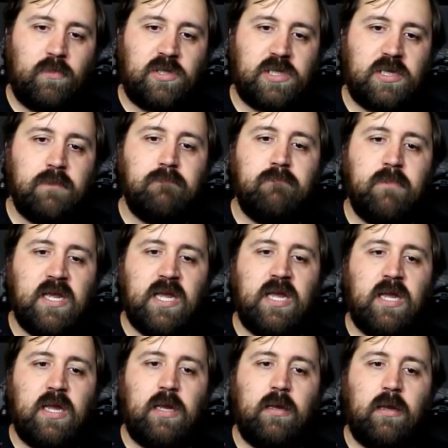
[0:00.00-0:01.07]
to
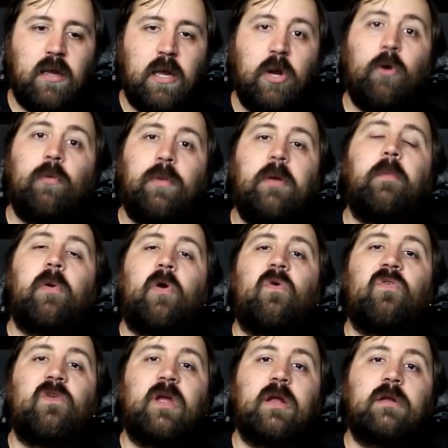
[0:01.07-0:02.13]
me, it'll be
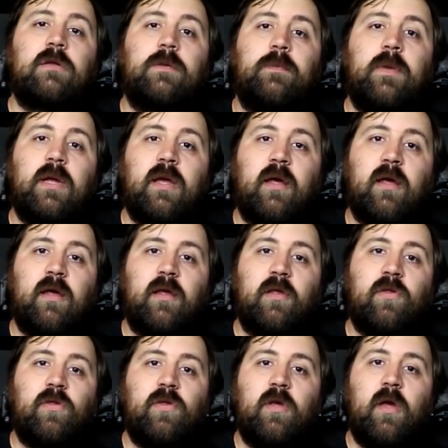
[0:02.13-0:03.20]
perfect
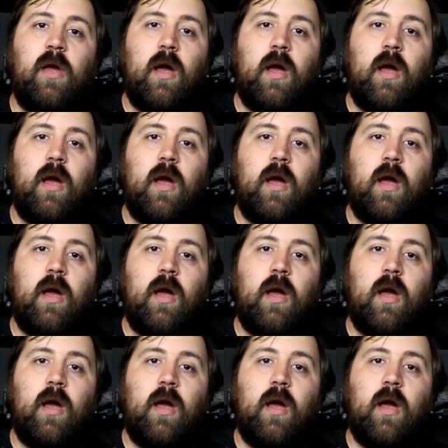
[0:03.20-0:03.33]
because